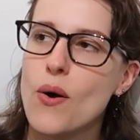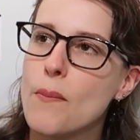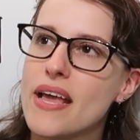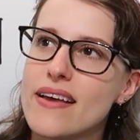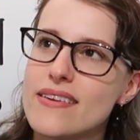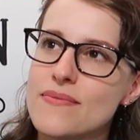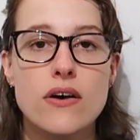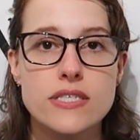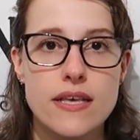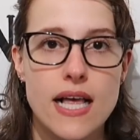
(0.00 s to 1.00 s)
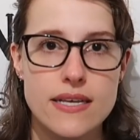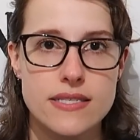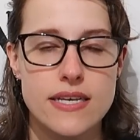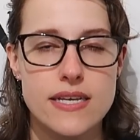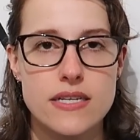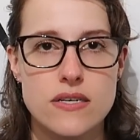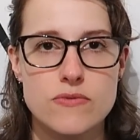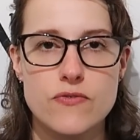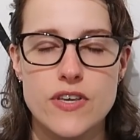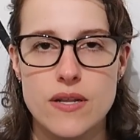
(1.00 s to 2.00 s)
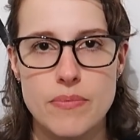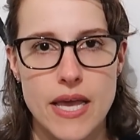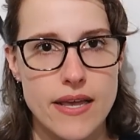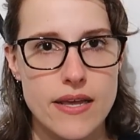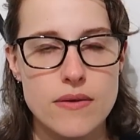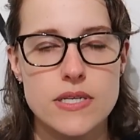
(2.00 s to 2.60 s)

Oh man. I'll say last thing in terms of vegan baking